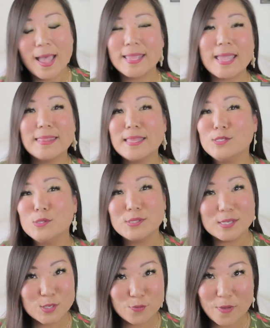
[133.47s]
Again, they do
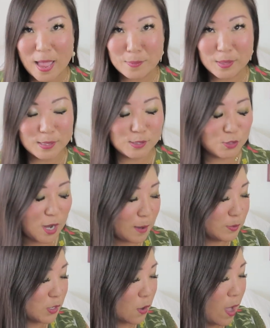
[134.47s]
such a fabulous
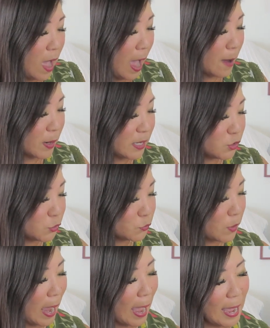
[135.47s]
job so I'm gonna
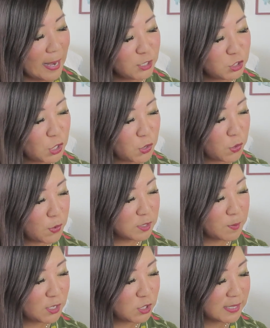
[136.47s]
try to show you
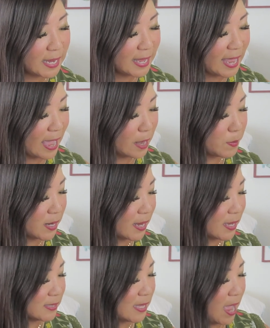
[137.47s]
as much as I can
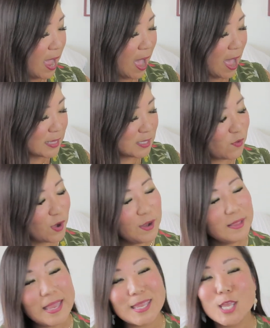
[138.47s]
because uh, it's
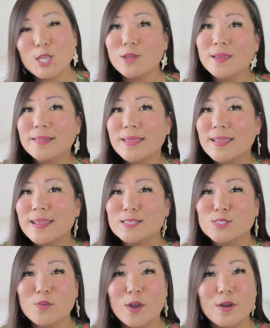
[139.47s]
very like hyggelig,
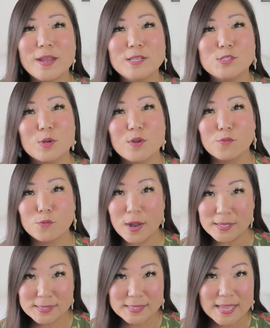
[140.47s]
it's very sort of
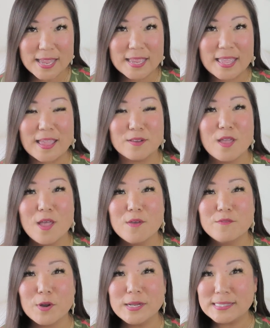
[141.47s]
rustic and
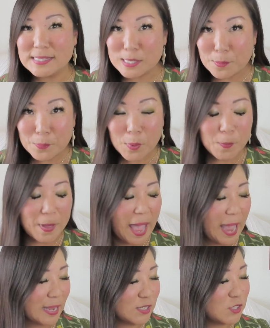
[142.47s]
very simple
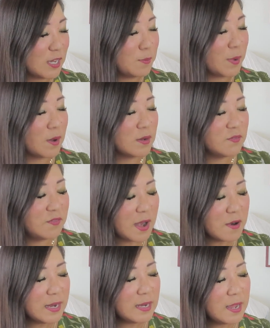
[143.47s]
packaging but
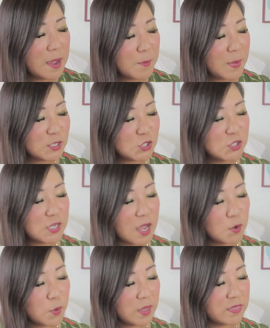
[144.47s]
very much
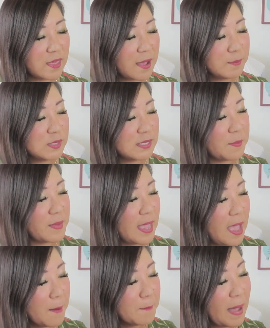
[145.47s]
done with um, some
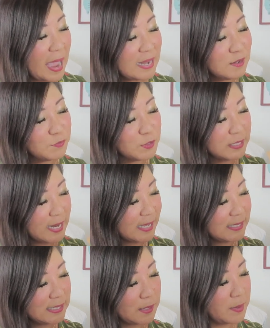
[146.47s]

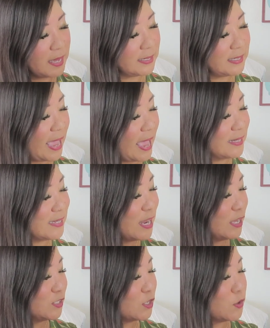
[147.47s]
mindfulness, some intention tent.
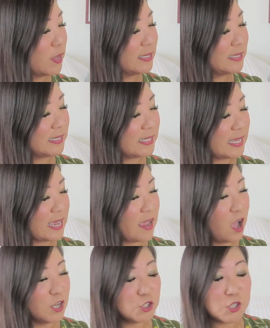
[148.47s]
So you can see,
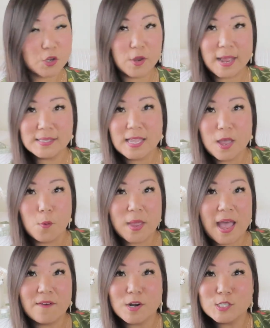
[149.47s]
I'll show you guys, we
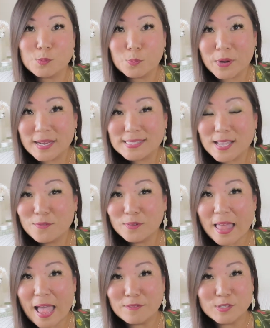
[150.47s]
have our sprigs of
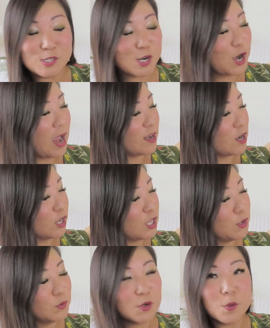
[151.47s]
lavender and our
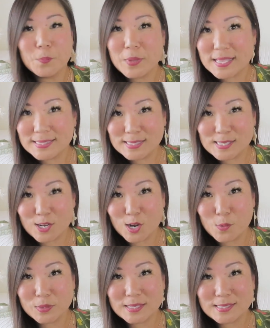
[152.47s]
cute little bee
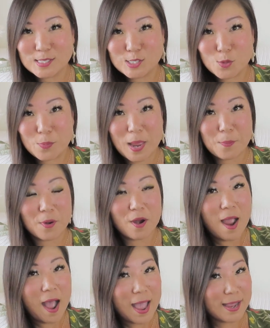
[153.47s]
sticker with the tissue
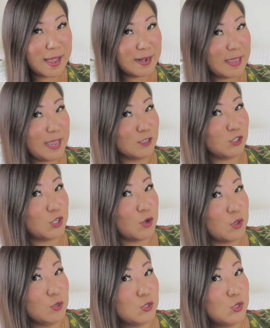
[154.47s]
paper. I kind of can't show
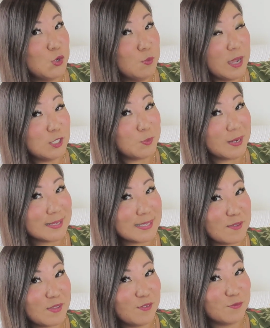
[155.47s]
you too much because
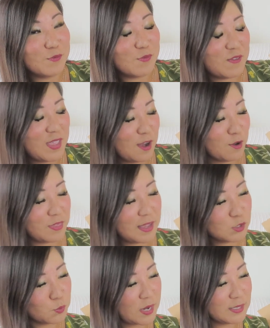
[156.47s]
I hear
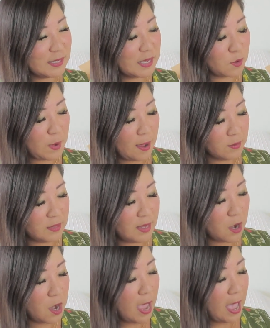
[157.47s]
things rustling around in there